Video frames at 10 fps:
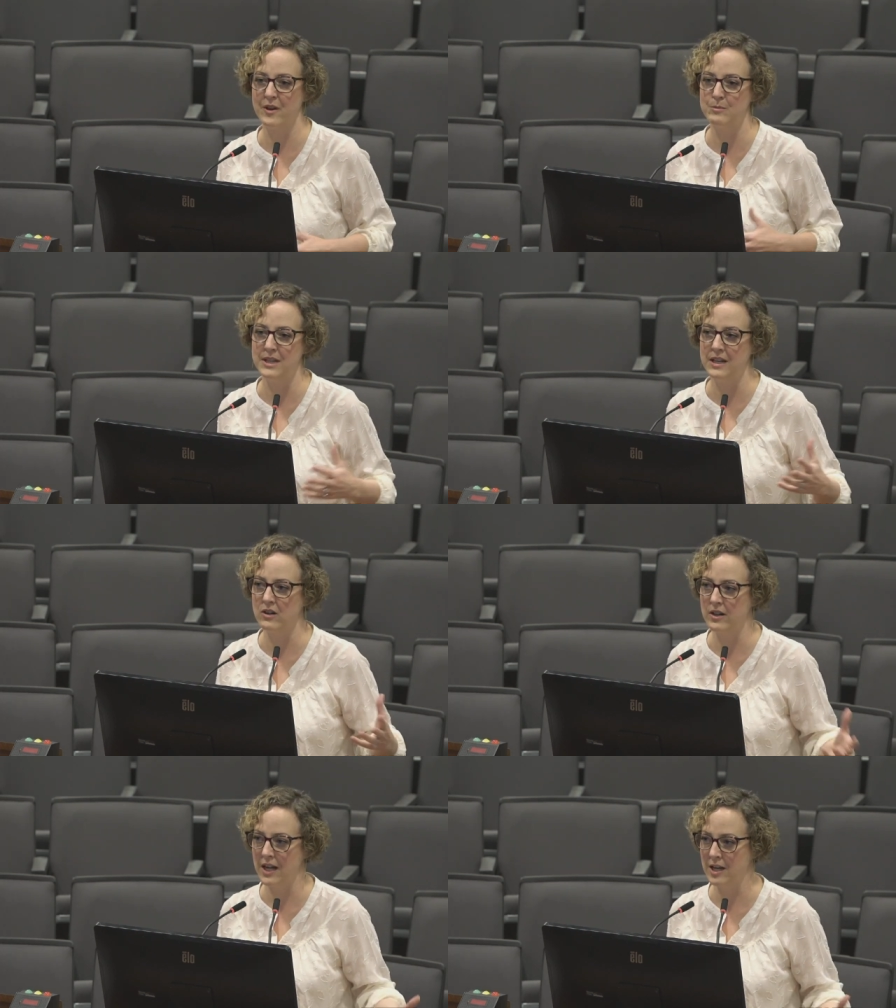updating
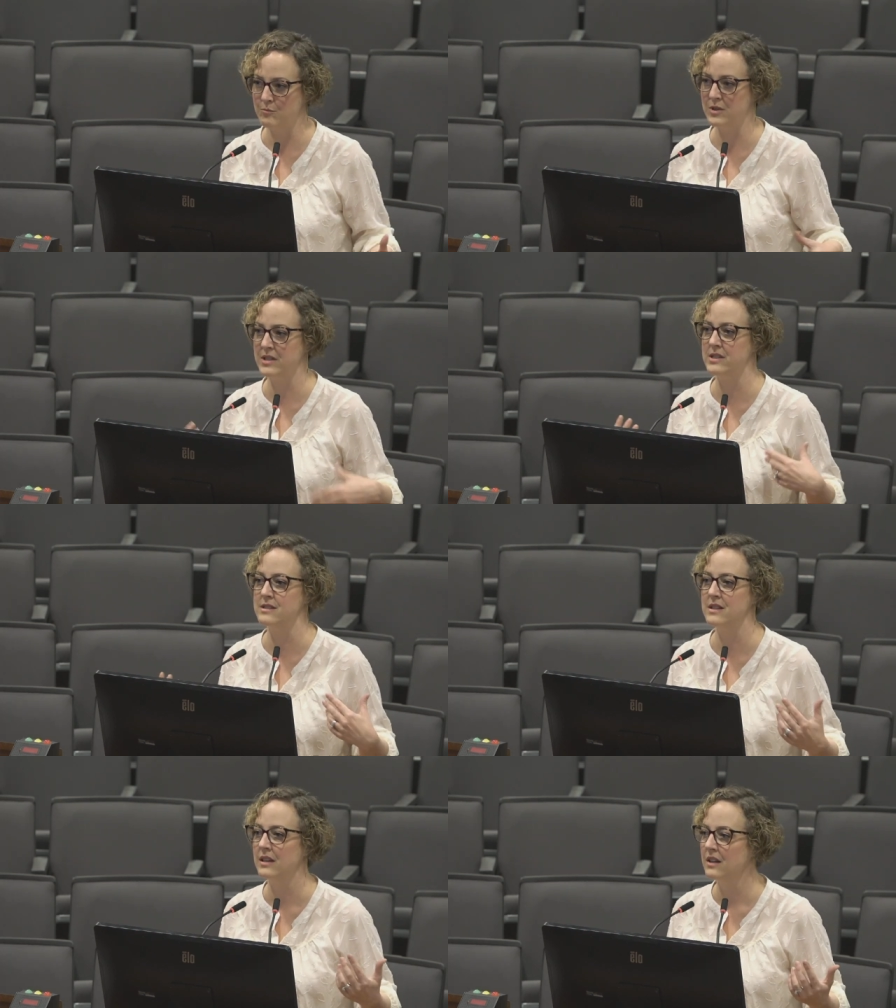our
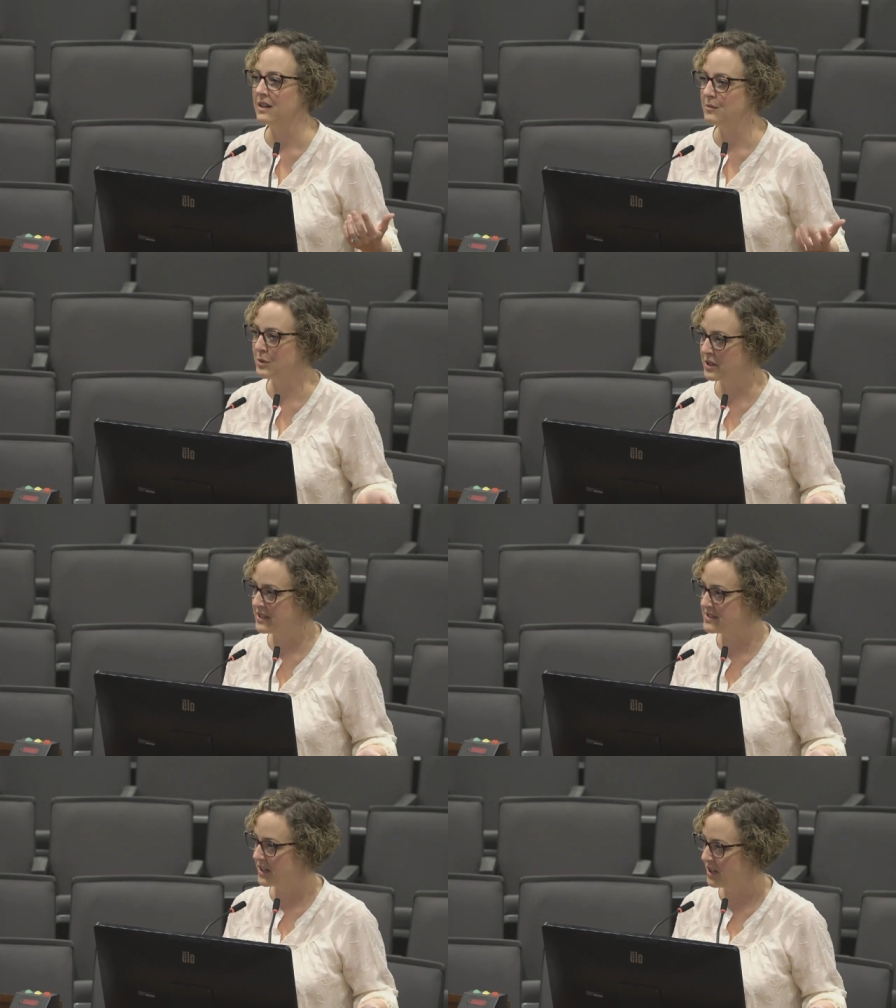cameras,
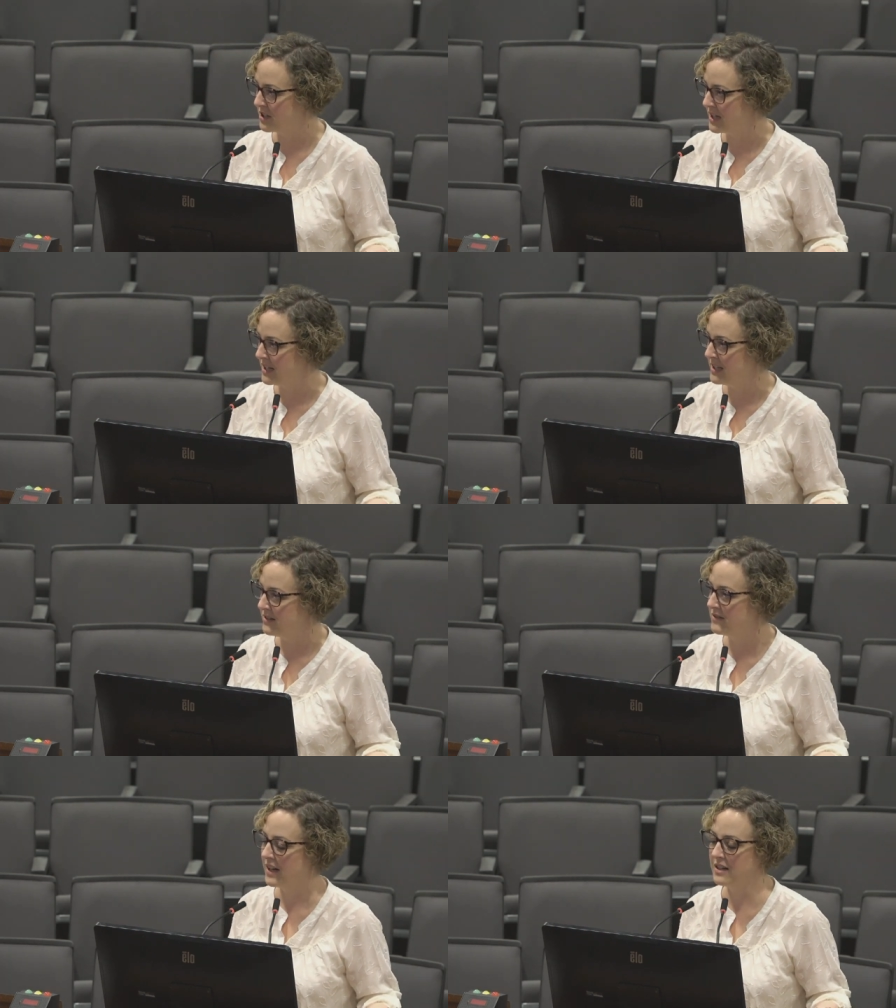building security,